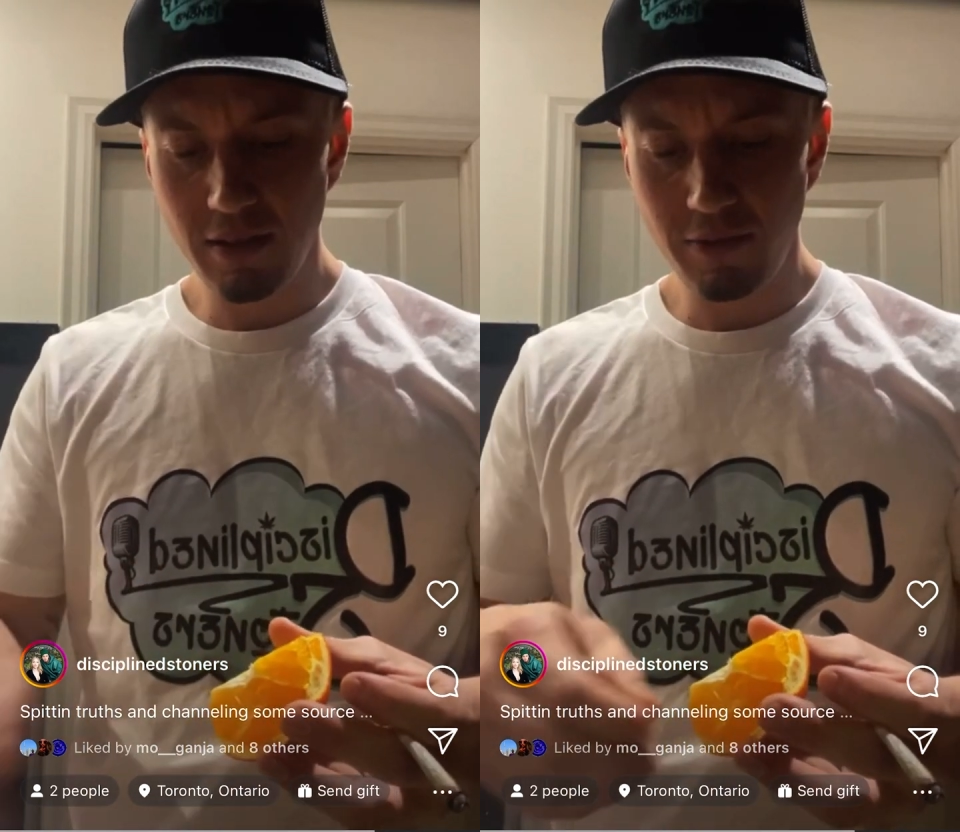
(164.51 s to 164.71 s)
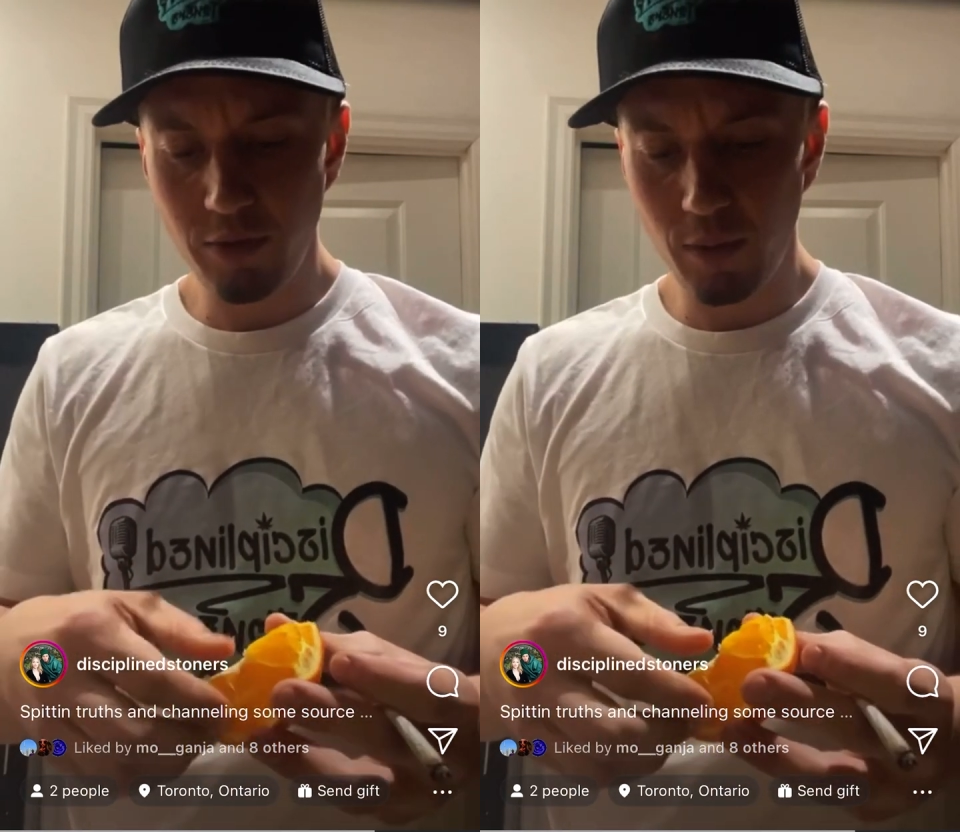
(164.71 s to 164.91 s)

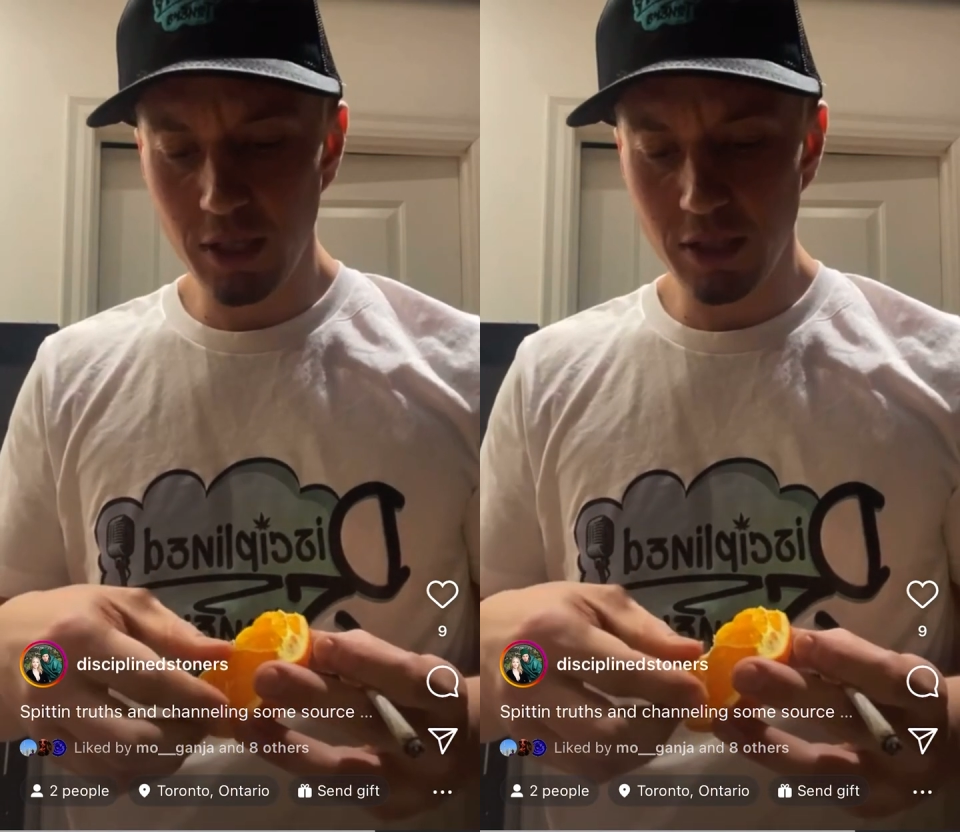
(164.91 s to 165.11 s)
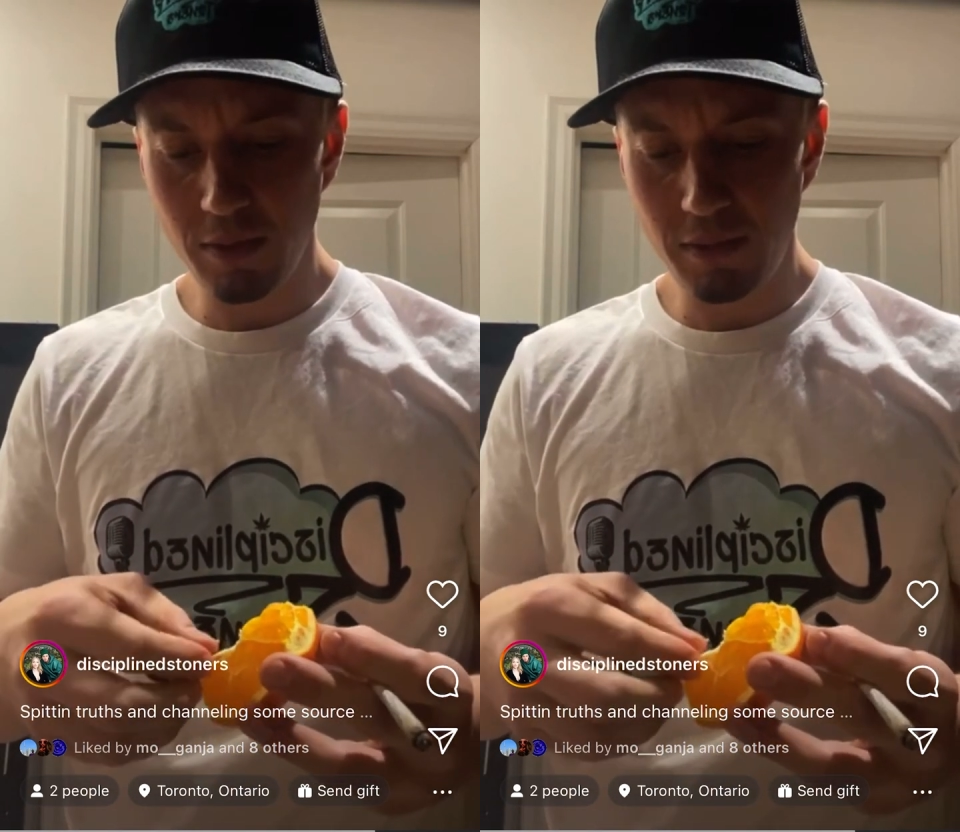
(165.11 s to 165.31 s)
or if you're
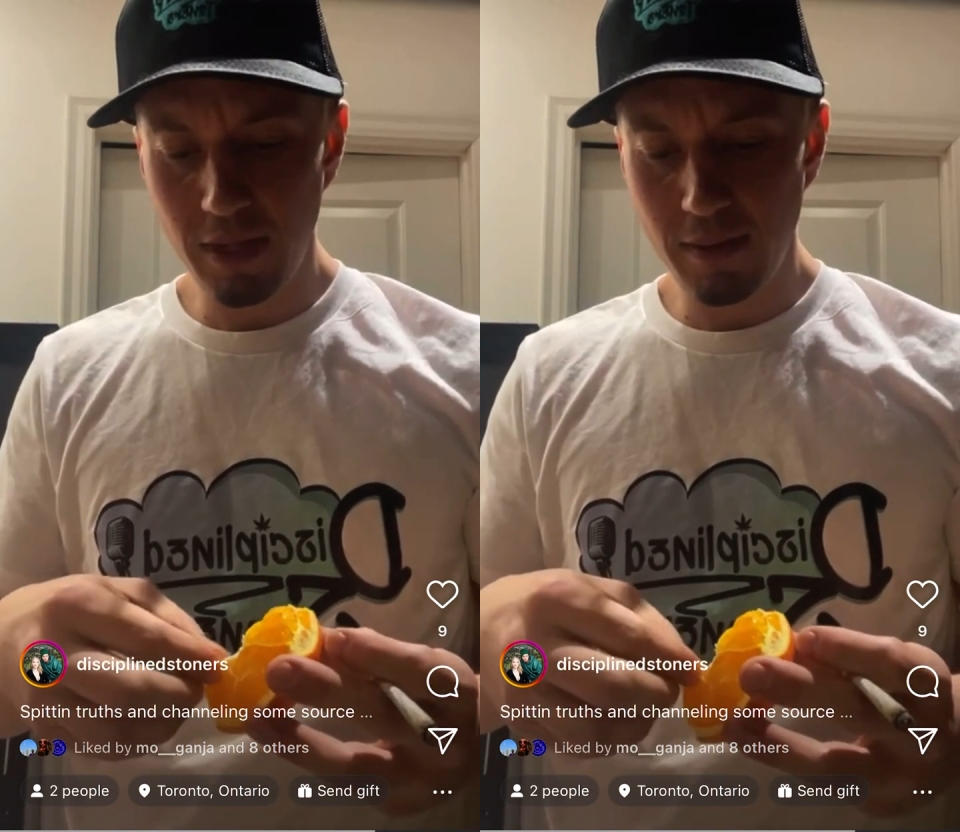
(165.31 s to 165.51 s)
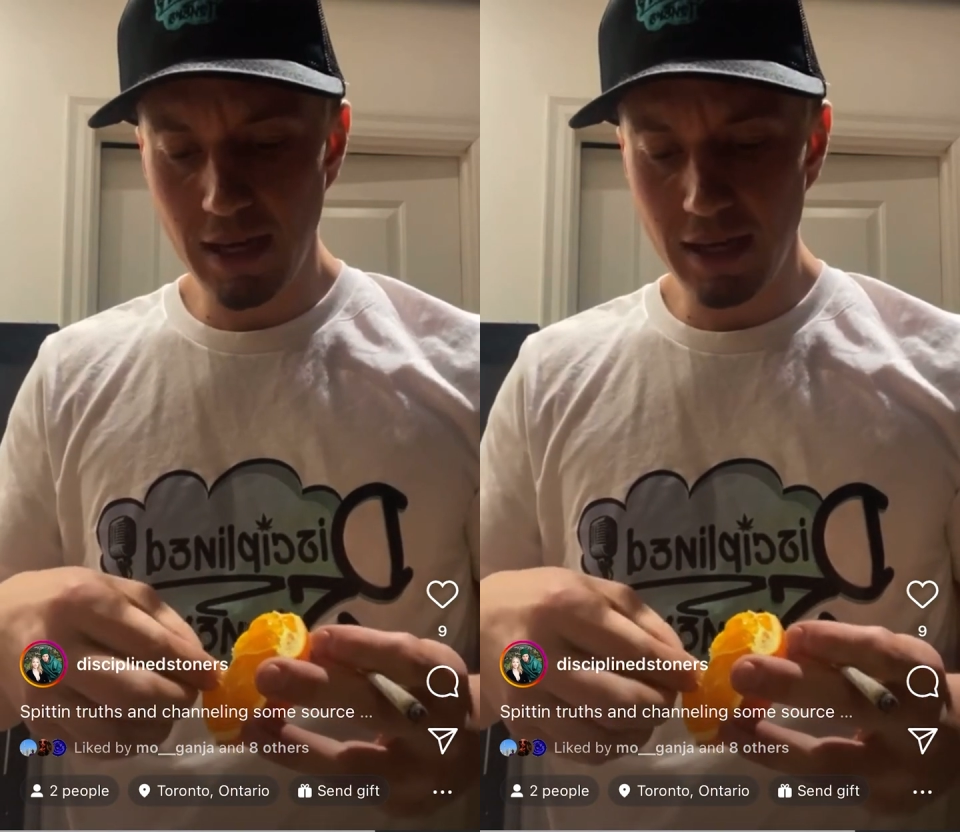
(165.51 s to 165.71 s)
watching the
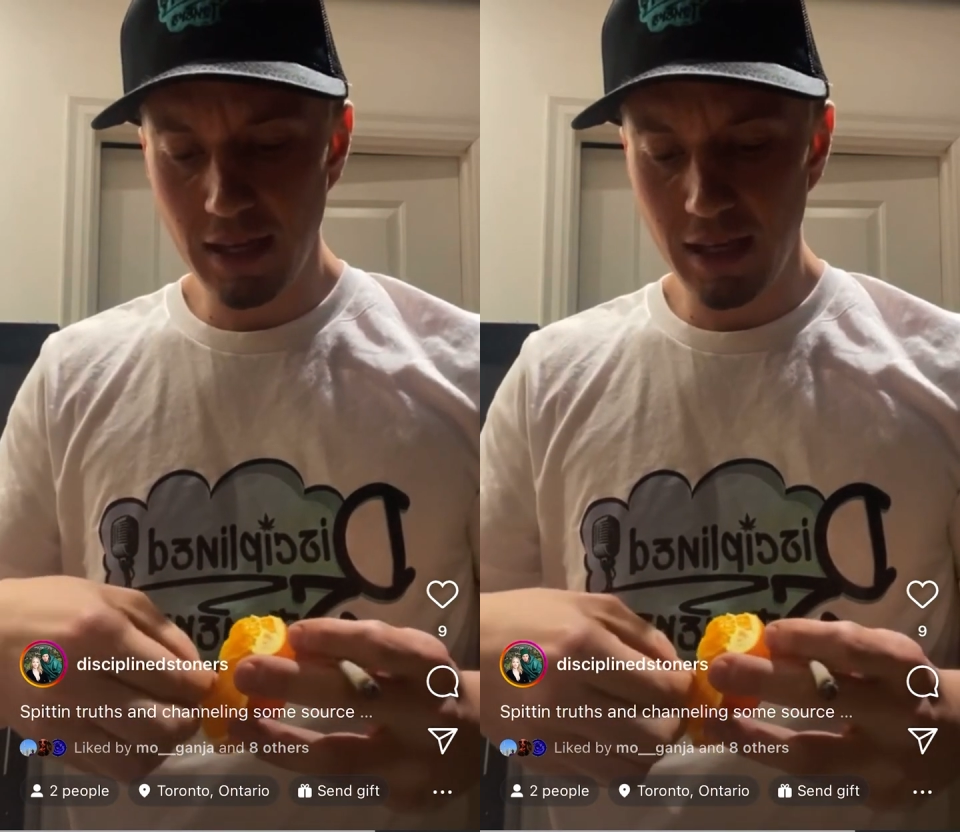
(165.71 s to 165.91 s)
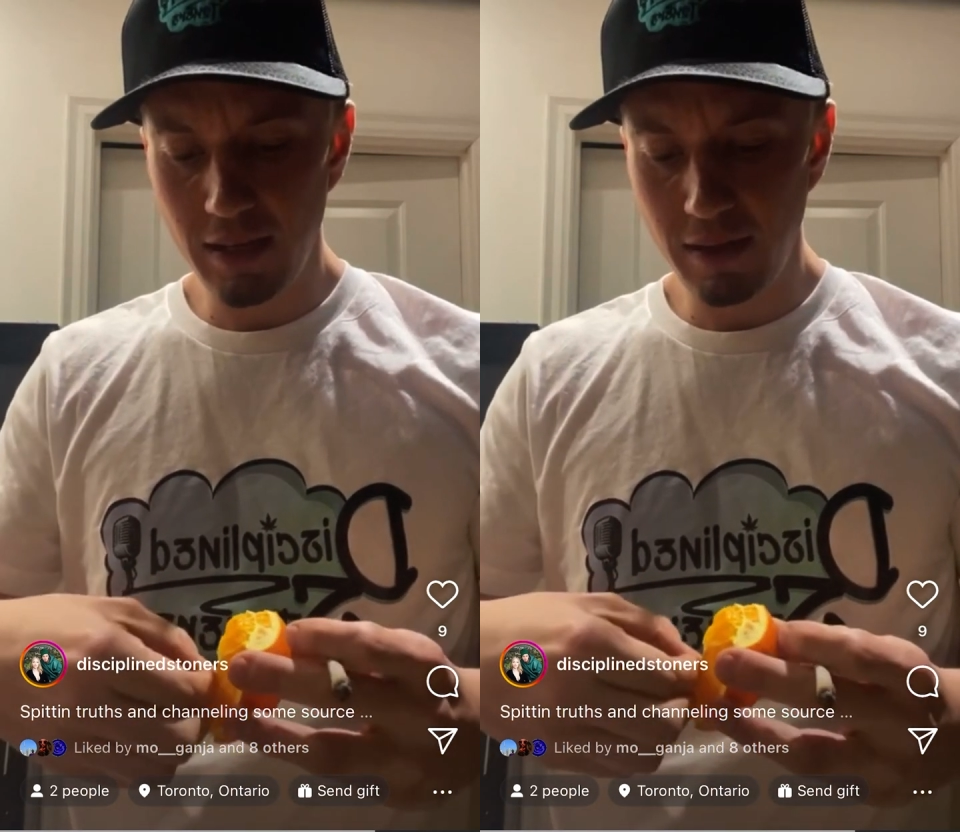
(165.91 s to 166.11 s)
playback.
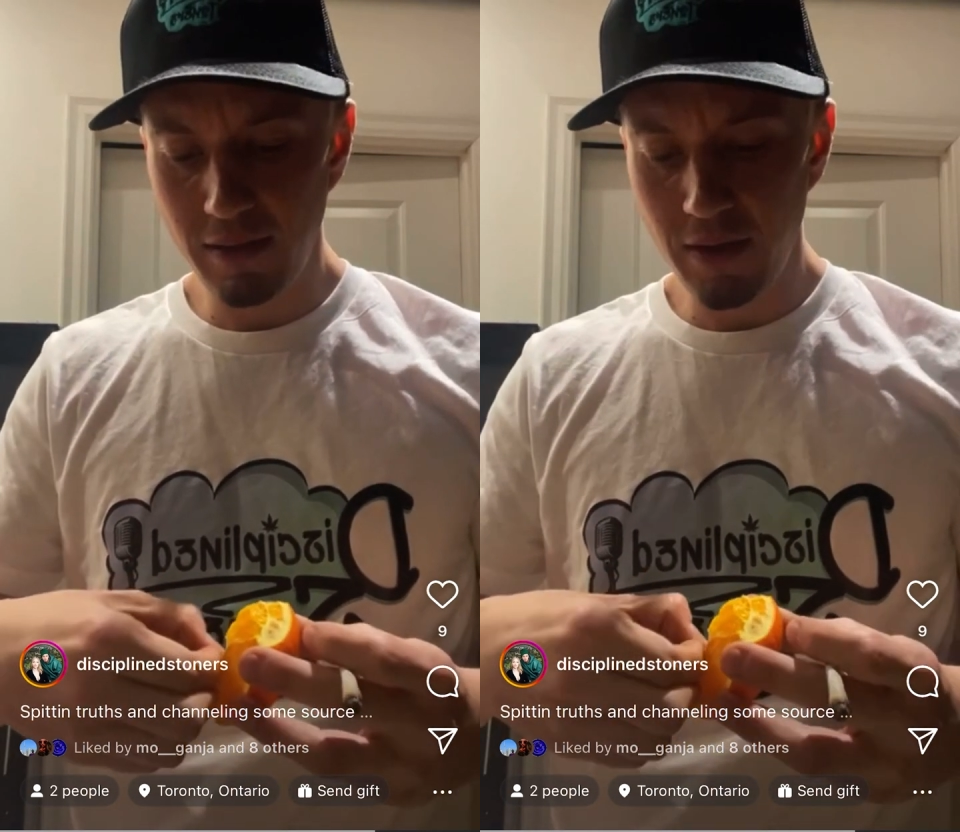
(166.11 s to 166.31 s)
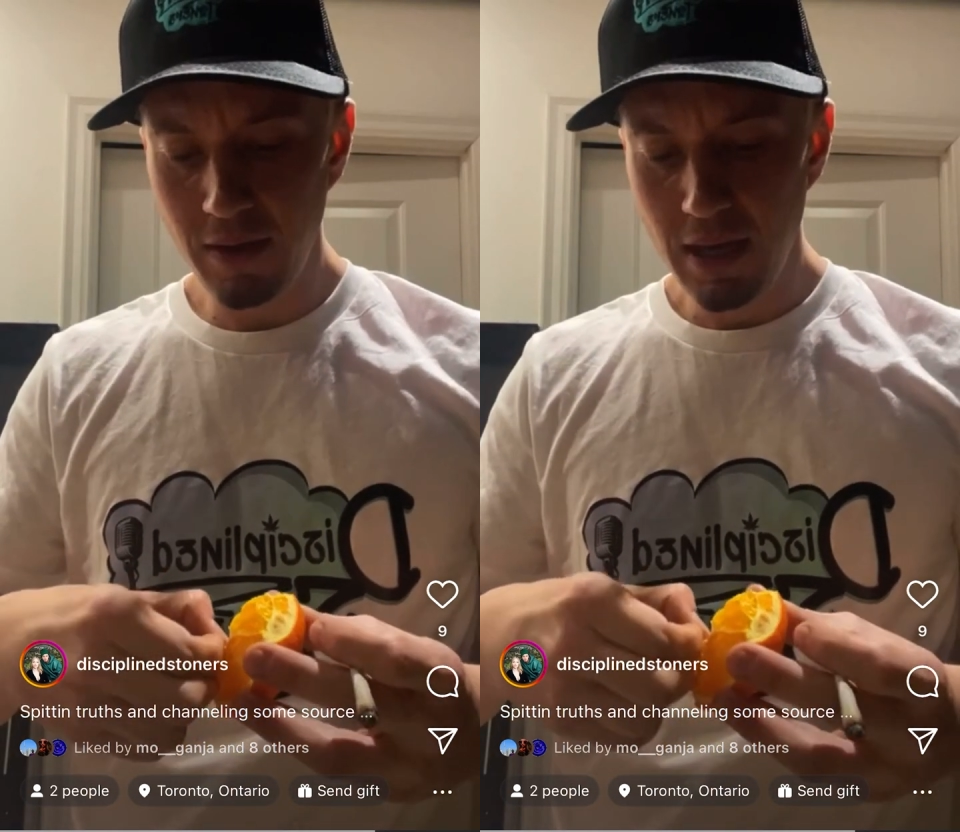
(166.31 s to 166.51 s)
Thank you,
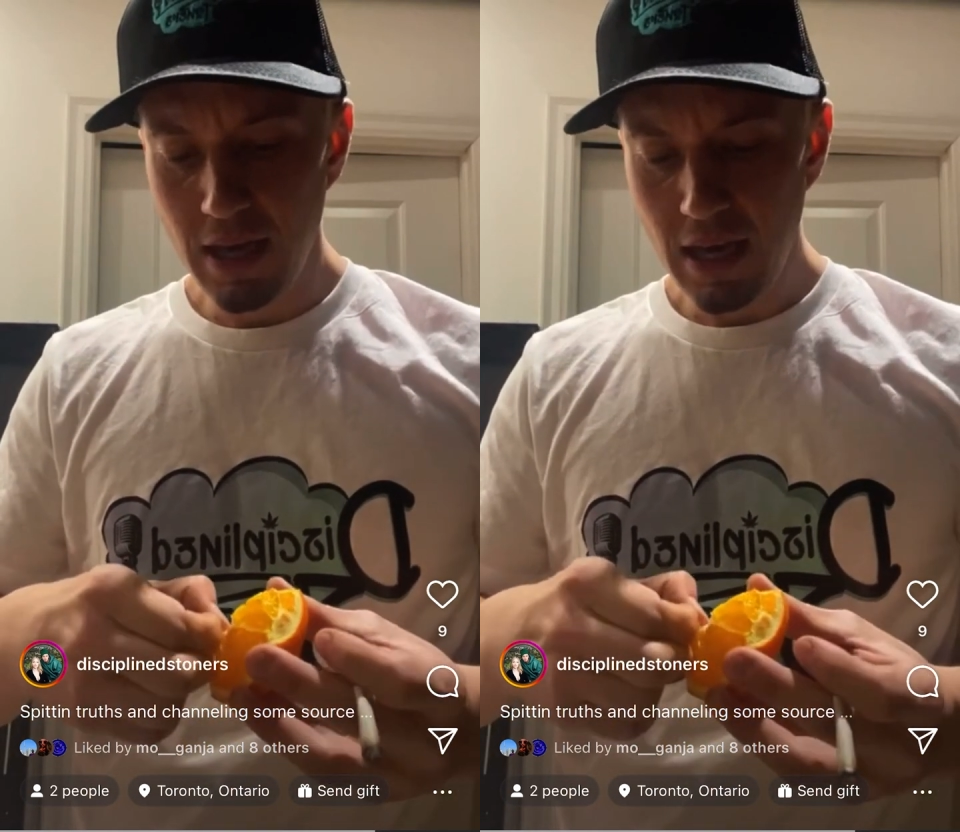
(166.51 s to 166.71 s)
love you.